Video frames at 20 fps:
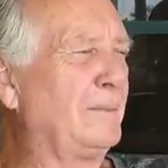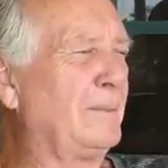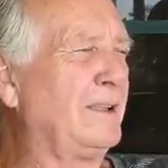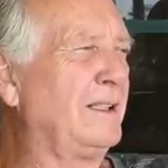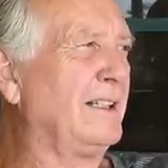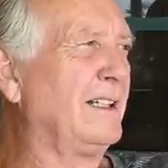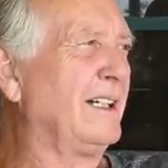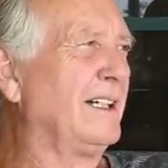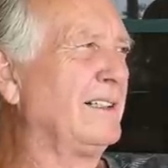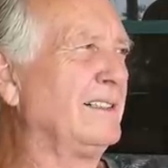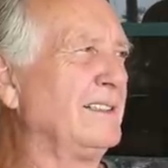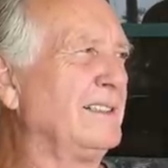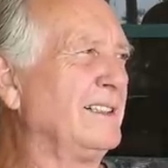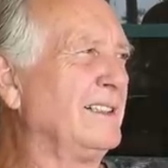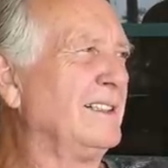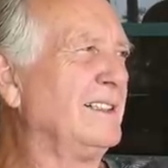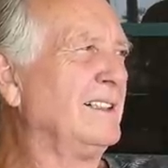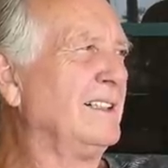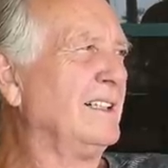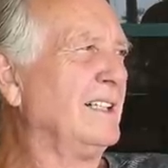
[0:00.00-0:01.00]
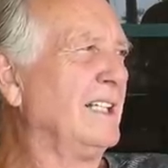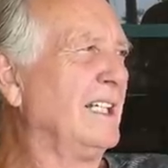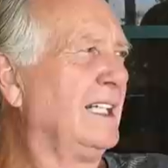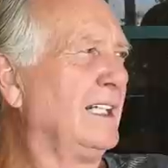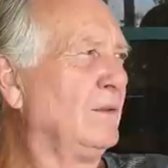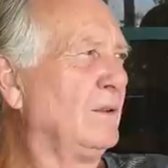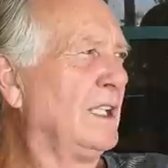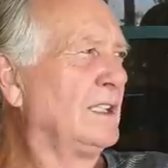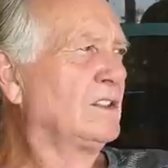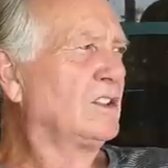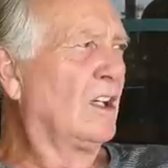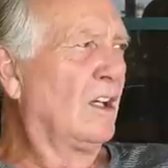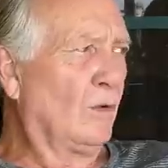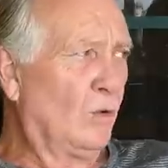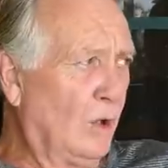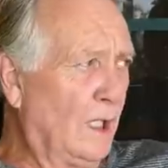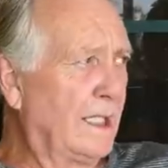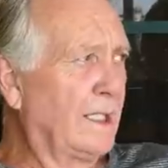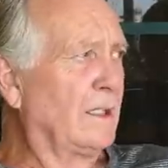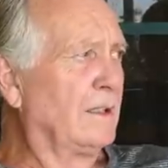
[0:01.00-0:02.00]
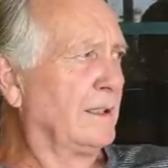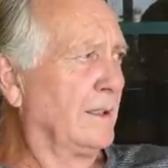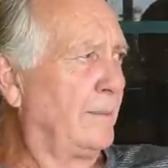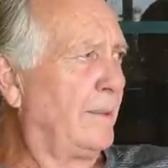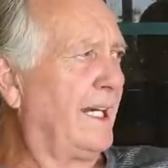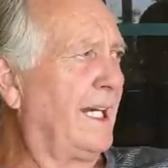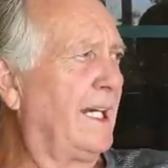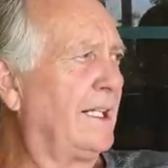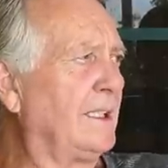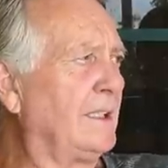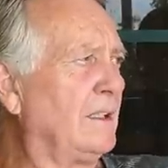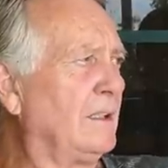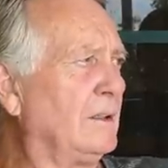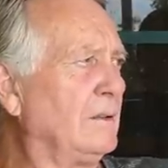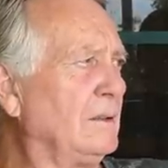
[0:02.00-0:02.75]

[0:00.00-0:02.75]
Yeah. Anyway, it's all wet on the patio.